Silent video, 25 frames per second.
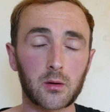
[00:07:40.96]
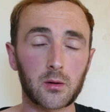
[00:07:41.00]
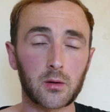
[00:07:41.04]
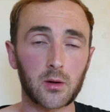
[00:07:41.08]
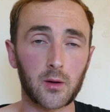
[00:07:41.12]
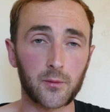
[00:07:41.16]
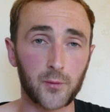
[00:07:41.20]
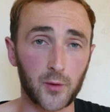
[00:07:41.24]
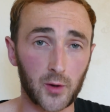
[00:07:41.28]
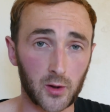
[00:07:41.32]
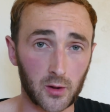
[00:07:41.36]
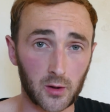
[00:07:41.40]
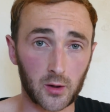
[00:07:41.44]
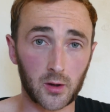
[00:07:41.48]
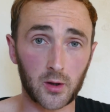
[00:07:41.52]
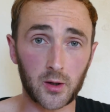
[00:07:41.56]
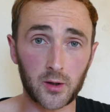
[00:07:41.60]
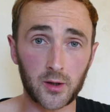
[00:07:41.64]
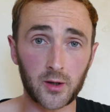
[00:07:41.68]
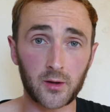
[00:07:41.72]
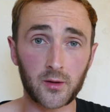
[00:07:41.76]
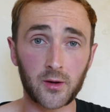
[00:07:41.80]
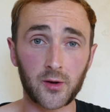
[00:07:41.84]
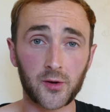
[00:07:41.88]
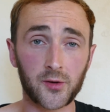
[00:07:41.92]
if you're
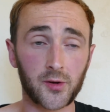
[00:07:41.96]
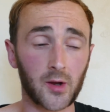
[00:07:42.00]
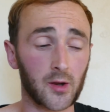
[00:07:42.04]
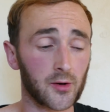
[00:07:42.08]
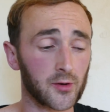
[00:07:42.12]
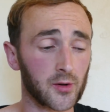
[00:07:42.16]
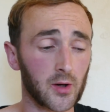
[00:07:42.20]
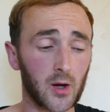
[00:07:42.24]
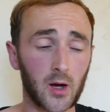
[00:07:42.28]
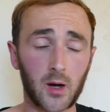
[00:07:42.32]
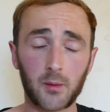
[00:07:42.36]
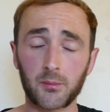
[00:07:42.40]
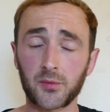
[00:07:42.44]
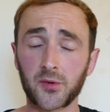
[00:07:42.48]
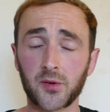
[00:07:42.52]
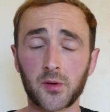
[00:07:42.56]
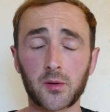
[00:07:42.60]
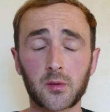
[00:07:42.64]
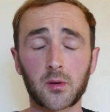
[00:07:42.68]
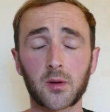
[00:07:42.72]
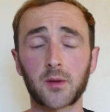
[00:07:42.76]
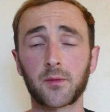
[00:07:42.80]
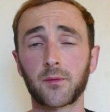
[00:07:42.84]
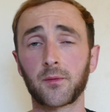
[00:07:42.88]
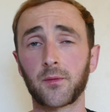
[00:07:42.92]
learning this, that's
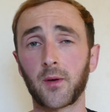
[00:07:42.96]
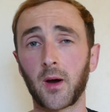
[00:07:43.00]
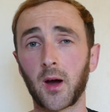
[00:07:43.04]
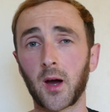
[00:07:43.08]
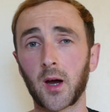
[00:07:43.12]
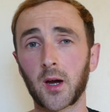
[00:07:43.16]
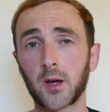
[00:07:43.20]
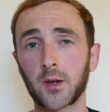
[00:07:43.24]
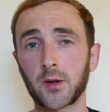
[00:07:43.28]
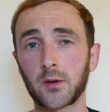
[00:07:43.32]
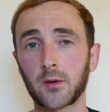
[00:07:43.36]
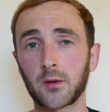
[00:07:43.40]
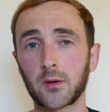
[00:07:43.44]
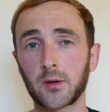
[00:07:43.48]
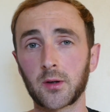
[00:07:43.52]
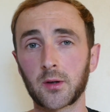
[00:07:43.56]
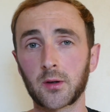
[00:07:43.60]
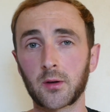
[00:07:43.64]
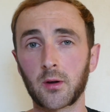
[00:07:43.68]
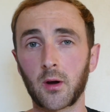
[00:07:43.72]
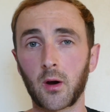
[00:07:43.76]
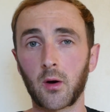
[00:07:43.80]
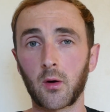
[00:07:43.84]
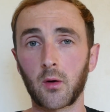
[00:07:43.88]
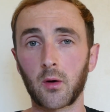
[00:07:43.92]
absolutely fine. You
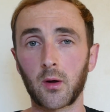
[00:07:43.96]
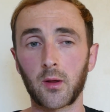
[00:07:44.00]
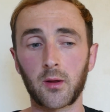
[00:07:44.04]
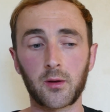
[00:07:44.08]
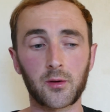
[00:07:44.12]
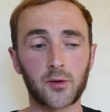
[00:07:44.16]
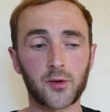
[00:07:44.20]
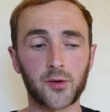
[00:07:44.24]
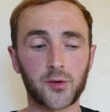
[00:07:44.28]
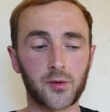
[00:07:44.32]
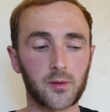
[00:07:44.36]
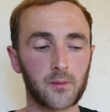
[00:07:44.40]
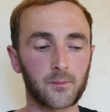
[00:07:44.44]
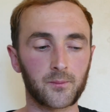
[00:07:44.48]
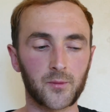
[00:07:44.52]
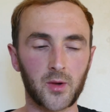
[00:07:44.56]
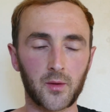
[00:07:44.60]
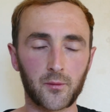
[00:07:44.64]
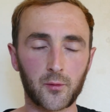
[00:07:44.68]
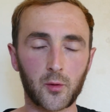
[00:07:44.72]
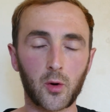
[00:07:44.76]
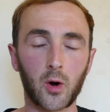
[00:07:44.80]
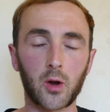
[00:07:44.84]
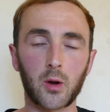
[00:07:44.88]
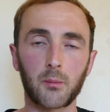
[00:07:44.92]
know,
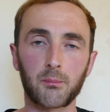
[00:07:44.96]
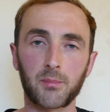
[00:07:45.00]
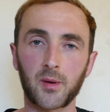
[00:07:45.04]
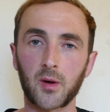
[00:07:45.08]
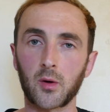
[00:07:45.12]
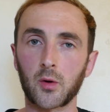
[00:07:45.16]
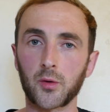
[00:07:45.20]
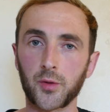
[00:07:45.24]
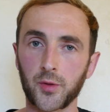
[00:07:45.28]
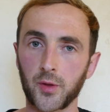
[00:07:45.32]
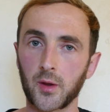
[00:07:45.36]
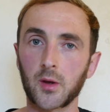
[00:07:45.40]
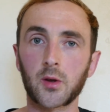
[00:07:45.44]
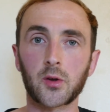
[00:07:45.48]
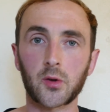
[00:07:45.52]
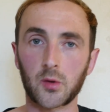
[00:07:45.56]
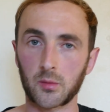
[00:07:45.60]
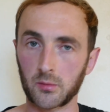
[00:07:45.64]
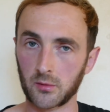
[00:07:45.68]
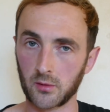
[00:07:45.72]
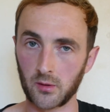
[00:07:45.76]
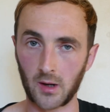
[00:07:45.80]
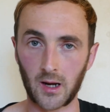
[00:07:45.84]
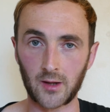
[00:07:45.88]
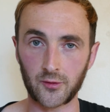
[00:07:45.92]
you've got to build things
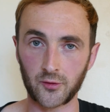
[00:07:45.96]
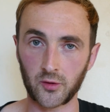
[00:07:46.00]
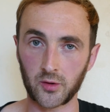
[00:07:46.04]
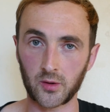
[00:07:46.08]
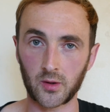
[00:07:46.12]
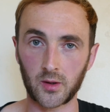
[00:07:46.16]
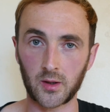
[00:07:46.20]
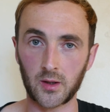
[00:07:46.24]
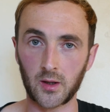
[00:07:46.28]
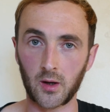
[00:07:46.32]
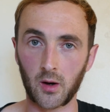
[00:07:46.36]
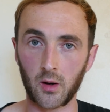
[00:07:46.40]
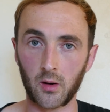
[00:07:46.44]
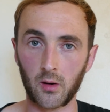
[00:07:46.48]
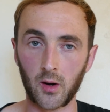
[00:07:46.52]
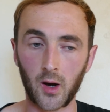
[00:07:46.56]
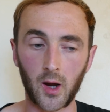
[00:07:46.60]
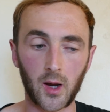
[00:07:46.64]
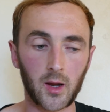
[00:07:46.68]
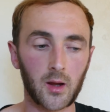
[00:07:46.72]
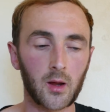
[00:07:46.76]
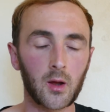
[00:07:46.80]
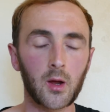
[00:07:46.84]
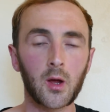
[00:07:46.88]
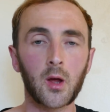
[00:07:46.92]
up gradually,
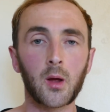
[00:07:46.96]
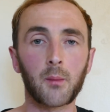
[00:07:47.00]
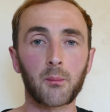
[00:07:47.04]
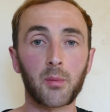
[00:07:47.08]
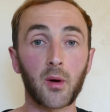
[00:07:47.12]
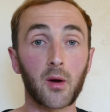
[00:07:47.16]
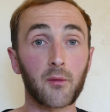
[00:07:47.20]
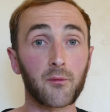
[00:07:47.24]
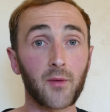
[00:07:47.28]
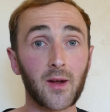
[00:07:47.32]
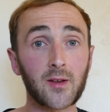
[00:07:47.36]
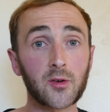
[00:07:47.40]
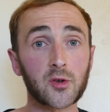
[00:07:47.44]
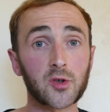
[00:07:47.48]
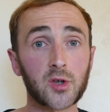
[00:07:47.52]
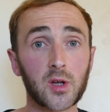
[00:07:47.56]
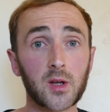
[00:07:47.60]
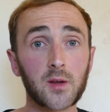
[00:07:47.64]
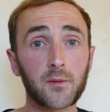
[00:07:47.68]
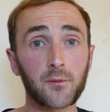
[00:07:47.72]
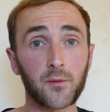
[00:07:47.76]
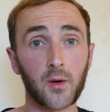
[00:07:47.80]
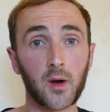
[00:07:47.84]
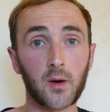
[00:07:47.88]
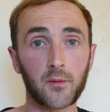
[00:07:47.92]
alright? But
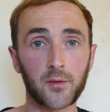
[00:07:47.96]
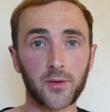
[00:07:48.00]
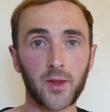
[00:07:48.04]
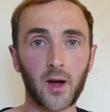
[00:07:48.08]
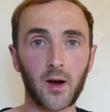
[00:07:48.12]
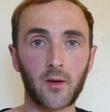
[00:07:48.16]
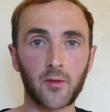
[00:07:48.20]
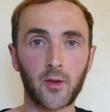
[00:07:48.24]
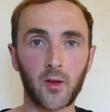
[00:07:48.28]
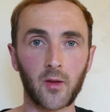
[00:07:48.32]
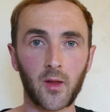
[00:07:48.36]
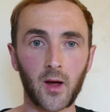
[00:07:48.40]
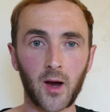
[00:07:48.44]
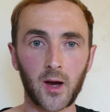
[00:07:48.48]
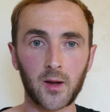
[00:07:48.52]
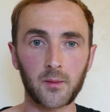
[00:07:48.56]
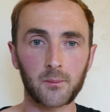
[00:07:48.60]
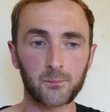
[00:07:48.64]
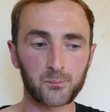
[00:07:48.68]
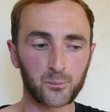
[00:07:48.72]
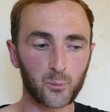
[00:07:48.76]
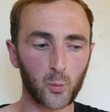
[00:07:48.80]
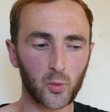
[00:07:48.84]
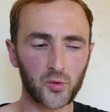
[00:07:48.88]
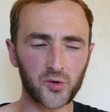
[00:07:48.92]
eventually, further down the
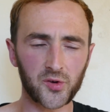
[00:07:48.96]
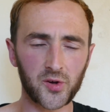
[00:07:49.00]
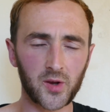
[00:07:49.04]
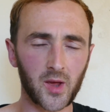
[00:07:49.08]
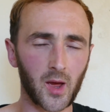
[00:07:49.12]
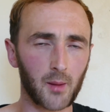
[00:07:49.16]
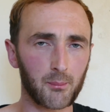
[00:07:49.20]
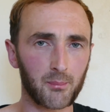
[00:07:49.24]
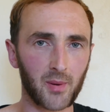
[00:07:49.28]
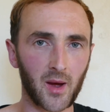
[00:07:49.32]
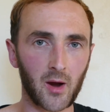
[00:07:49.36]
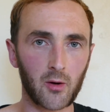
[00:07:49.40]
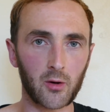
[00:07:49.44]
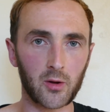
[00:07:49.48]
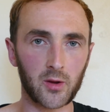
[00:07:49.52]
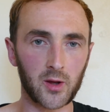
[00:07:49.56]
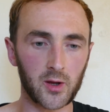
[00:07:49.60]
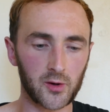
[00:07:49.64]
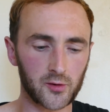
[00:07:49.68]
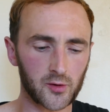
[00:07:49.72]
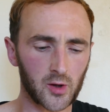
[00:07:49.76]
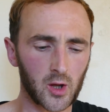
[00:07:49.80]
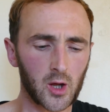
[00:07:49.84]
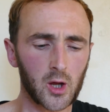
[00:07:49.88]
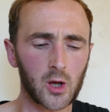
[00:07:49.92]
line, once you get better at
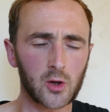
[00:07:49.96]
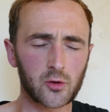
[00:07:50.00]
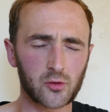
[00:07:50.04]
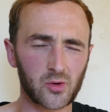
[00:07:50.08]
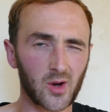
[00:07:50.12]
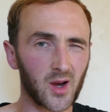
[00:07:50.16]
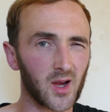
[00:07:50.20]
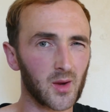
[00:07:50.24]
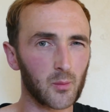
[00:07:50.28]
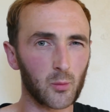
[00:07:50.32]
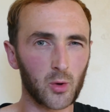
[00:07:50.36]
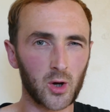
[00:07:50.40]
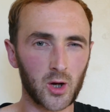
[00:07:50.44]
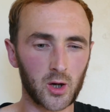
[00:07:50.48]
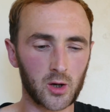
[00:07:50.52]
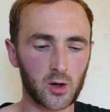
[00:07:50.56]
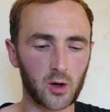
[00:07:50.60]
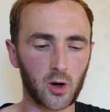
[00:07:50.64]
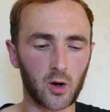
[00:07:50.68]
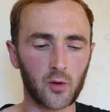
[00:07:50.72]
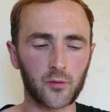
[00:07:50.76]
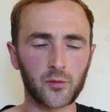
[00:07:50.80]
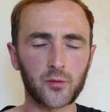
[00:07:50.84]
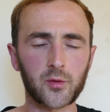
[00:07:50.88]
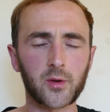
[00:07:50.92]
these, try and work
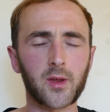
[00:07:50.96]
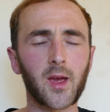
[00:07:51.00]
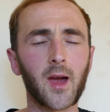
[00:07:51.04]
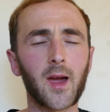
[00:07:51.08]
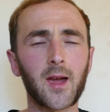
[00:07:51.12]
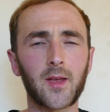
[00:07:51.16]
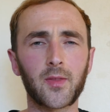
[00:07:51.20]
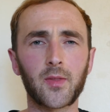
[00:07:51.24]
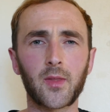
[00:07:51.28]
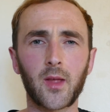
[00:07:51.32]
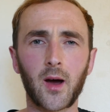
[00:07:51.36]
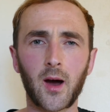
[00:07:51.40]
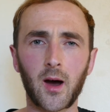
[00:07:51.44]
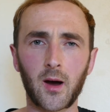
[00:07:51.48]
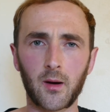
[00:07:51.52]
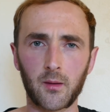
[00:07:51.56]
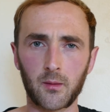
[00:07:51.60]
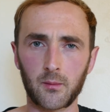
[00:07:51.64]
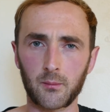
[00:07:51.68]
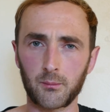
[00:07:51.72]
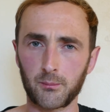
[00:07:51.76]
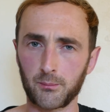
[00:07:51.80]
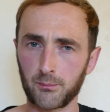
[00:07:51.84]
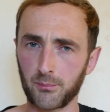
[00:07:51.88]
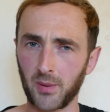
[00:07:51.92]
on getting that
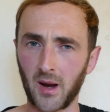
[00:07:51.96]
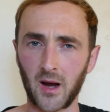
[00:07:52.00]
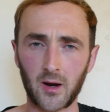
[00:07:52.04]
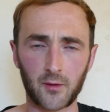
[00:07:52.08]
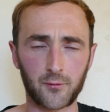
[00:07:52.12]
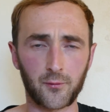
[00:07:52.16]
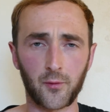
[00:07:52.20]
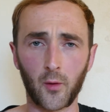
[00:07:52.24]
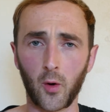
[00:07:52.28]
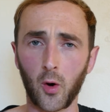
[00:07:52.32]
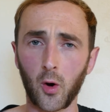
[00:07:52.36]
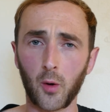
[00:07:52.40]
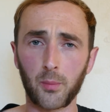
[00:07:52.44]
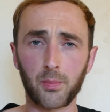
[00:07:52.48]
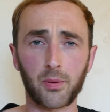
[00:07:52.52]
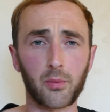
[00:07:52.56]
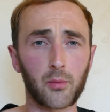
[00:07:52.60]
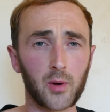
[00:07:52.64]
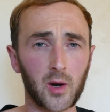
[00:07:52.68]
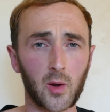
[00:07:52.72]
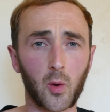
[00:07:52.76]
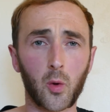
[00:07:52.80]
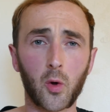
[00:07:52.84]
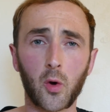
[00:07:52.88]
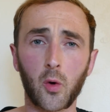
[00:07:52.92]
back foot up
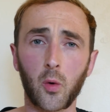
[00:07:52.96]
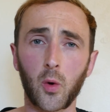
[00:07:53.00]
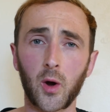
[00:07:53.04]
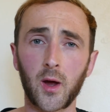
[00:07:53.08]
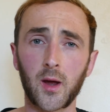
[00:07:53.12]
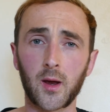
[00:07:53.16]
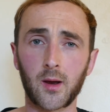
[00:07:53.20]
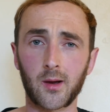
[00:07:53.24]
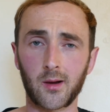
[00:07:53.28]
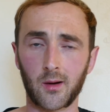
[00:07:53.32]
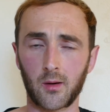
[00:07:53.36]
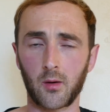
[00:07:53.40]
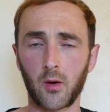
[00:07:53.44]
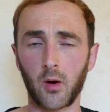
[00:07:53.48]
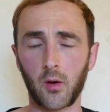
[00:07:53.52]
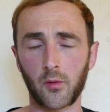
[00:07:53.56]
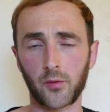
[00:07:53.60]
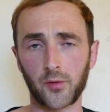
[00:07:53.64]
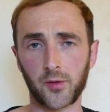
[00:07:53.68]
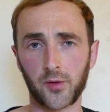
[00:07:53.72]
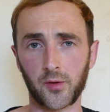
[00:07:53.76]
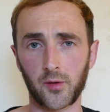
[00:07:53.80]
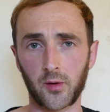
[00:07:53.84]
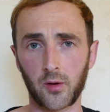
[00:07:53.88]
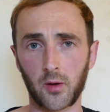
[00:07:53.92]
real quick
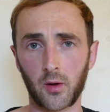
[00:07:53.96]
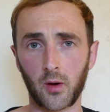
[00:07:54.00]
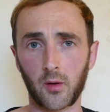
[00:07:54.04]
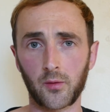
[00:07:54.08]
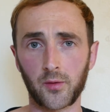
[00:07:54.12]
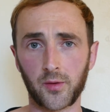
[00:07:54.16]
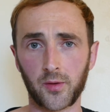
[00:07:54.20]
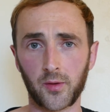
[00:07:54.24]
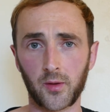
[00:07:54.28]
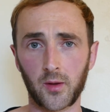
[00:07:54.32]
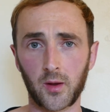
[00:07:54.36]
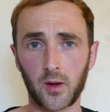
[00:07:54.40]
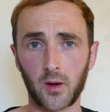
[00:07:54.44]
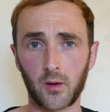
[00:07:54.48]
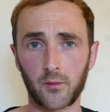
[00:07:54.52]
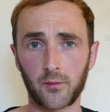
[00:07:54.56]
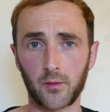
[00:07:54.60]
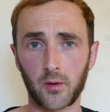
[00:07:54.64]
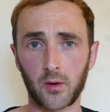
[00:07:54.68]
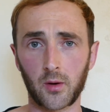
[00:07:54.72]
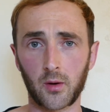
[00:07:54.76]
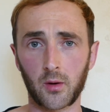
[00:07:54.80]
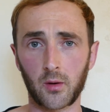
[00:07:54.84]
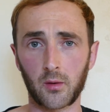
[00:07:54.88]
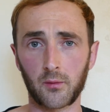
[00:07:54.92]
onto the
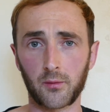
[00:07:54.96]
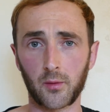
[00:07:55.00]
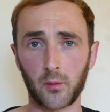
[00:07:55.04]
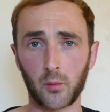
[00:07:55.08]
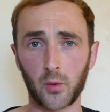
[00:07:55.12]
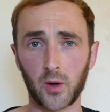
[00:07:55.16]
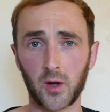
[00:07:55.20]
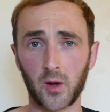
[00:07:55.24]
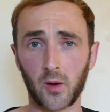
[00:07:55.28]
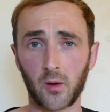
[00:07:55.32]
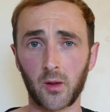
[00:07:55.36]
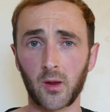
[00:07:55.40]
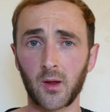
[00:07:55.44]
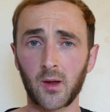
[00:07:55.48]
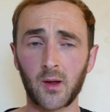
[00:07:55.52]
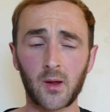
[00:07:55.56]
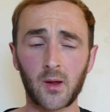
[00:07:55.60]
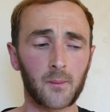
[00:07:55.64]
other wheel.